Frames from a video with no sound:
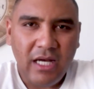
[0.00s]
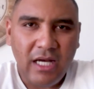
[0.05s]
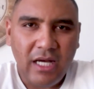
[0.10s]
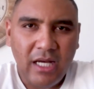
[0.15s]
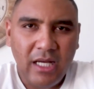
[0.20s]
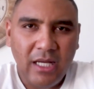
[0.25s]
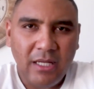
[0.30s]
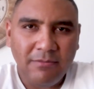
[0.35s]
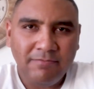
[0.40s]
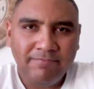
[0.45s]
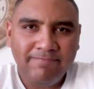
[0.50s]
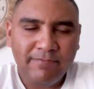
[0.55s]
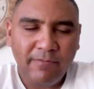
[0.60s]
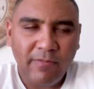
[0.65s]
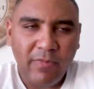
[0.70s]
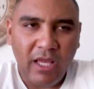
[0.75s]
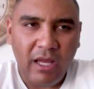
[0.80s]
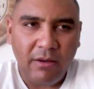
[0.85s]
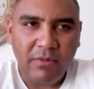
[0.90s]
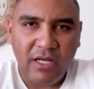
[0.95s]

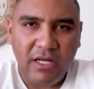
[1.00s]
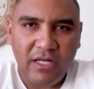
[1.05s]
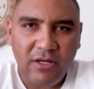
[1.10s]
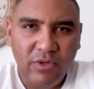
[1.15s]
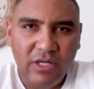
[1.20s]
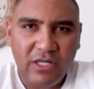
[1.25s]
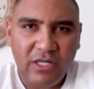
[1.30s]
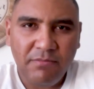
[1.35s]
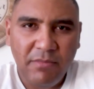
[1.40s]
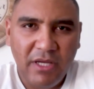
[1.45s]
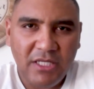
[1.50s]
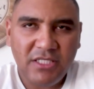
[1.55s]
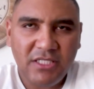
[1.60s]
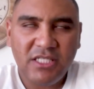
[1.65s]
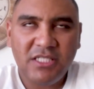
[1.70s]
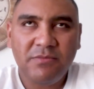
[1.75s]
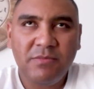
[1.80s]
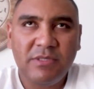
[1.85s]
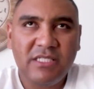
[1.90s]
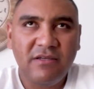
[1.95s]
Um, I mean, I don't want to
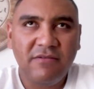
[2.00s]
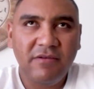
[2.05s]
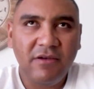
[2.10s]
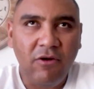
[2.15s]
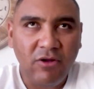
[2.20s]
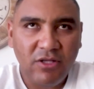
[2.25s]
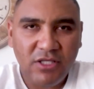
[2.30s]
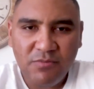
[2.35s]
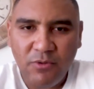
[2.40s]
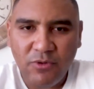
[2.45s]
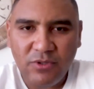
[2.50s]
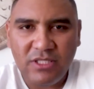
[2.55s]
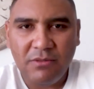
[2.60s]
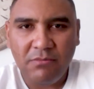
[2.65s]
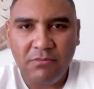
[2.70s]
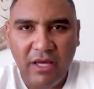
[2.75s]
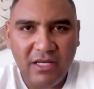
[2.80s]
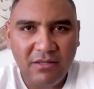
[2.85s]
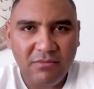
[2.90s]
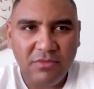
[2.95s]
mention specific hotspots
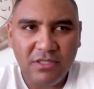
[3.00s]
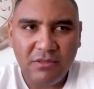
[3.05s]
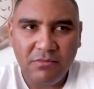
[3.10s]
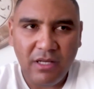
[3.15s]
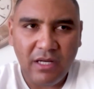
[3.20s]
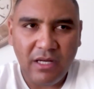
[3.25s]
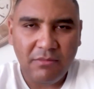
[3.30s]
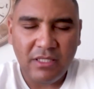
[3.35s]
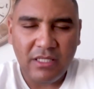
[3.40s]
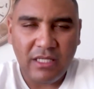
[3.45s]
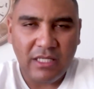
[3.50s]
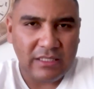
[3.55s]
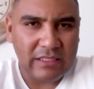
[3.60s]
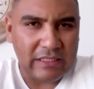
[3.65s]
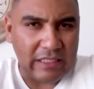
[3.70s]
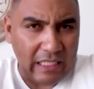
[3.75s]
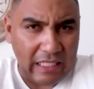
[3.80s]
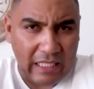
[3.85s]
in Manenberg, but I mean, I